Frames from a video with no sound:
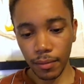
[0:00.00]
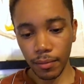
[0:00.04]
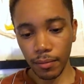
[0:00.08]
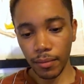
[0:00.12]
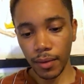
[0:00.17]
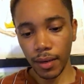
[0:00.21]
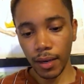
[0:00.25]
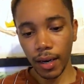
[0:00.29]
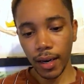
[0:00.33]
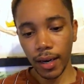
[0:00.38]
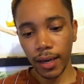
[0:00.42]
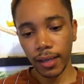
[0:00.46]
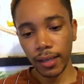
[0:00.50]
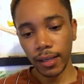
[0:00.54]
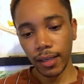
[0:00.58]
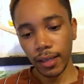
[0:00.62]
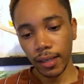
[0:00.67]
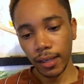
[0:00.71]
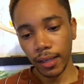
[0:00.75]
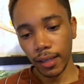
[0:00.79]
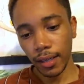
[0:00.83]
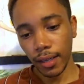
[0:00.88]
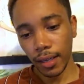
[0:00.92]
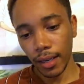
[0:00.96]
Behind,
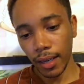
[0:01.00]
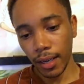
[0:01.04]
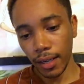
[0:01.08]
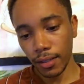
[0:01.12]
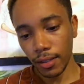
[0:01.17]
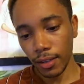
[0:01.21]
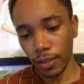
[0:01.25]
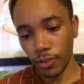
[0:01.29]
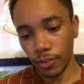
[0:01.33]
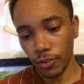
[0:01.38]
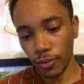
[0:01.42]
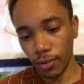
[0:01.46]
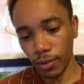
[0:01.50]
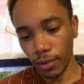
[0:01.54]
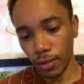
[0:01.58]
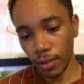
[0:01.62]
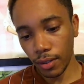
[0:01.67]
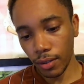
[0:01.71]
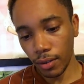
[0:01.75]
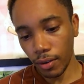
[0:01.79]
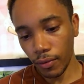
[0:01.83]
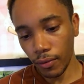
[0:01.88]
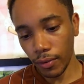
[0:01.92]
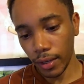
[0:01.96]
leaning against the
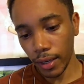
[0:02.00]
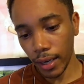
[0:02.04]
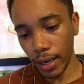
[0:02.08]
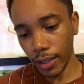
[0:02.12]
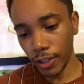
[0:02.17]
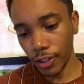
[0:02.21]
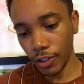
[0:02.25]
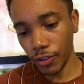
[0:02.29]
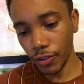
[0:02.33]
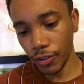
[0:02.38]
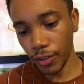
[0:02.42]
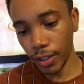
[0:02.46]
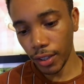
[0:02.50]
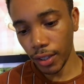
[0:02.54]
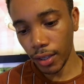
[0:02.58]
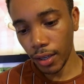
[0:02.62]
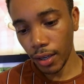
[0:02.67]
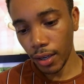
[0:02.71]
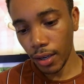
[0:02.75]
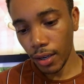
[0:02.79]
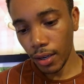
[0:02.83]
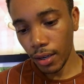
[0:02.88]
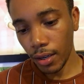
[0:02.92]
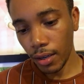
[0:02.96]
trunk of an ash tree,
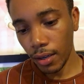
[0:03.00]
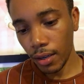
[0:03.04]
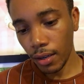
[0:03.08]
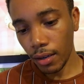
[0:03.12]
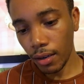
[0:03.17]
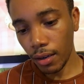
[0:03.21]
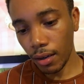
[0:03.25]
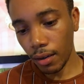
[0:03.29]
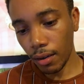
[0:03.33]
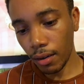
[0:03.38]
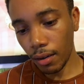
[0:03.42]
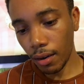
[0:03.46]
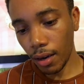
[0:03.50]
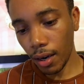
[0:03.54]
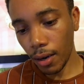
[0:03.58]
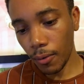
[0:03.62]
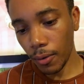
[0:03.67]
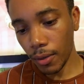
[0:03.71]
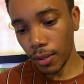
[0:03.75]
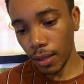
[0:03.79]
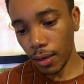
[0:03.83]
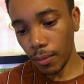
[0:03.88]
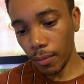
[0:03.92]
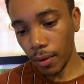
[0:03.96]
I
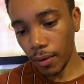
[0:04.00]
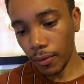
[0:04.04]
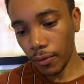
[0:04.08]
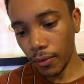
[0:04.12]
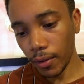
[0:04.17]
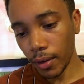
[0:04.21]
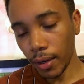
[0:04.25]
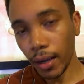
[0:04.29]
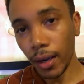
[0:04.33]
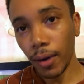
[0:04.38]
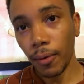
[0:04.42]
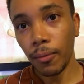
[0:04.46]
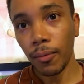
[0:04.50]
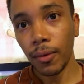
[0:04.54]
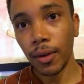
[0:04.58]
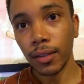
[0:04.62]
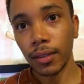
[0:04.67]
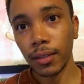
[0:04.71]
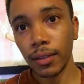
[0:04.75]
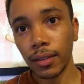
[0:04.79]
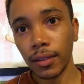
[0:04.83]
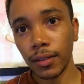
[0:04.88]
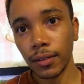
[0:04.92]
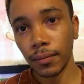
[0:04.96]
was on my feet at
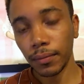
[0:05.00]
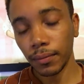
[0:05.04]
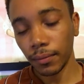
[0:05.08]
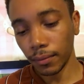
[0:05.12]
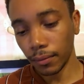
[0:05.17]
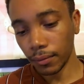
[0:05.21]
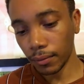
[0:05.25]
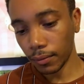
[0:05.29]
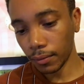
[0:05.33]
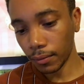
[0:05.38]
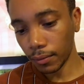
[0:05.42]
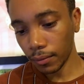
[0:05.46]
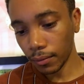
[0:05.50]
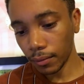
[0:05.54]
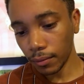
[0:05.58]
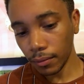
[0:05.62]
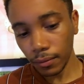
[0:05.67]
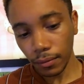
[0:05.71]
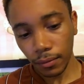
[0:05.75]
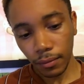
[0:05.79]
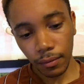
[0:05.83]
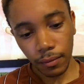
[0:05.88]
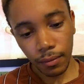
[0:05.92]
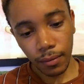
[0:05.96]
once,
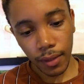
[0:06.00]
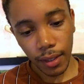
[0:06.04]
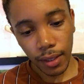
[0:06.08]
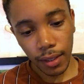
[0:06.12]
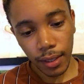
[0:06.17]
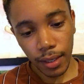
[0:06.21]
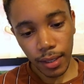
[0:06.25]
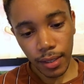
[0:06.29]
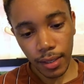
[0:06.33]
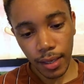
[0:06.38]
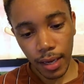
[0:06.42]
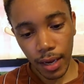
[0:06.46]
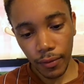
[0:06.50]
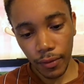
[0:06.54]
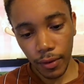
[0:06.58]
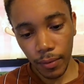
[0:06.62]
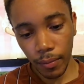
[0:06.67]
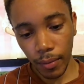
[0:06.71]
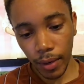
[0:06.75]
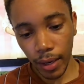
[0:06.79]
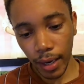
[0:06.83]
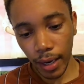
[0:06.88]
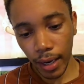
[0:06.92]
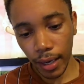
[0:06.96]
the staff in
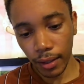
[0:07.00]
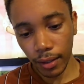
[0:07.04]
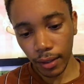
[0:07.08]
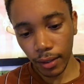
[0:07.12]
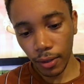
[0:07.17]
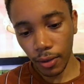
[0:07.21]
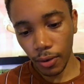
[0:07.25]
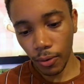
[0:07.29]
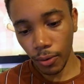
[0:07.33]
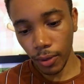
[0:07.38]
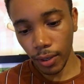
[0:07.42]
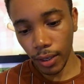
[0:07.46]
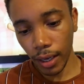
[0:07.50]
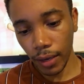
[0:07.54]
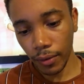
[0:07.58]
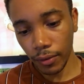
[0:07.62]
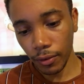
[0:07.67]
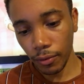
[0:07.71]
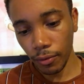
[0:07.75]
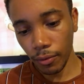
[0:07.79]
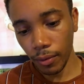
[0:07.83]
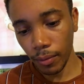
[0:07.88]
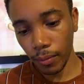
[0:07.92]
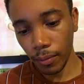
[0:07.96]
my hand and calling
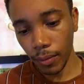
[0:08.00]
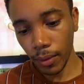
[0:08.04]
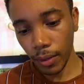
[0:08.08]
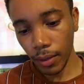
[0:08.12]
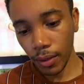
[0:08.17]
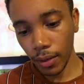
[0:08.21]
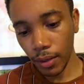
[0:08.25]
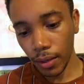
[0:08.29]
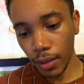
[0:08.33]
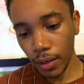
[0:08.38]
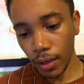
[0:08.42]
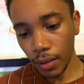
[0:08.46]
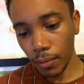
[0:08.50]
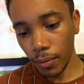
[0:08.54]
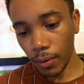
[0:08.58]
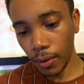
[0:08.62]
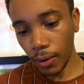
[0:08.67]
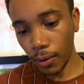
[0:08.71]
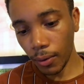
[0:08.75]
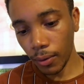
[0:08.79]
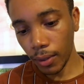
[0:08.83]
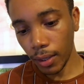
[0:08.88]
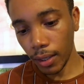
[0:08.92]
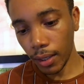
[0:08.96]
after him, but
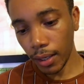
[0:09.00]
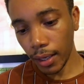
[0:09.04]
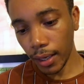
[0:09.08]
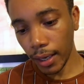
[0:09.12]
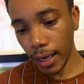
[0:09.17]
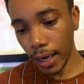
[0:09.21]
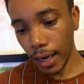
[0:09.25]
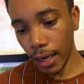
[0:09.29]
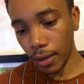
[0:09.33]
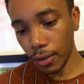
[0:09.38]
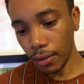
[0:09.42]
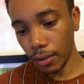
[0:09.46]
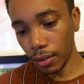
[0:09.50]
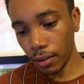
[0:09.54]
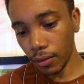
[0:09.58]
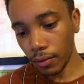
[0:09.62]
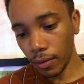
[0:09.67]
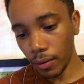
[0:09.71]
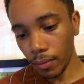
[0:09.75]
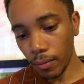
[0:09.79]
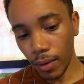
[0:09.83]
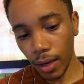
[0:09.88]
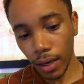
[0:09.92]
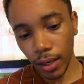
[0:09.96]
only the cackle of
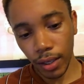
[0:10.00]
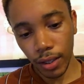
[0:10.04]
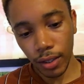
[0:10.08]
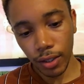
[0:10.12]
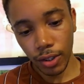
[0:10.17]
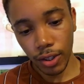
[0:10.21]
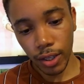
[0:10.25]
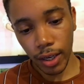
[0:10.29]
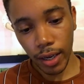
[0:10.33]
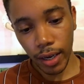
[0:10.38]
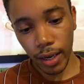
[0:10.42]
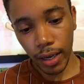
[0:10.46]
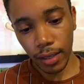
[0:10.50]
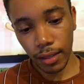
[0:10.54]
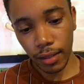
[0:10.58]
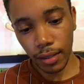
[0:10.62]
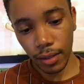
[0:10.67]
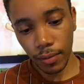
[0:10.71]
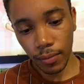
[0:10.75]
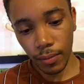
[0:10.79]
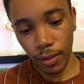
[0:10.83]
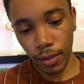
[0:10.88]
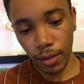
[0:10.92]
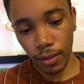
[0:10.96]
the mockingjay
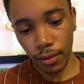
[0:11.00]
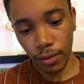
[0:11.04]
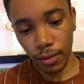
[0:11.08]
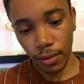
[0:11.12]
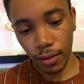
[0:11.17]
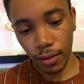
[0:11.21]
answered me.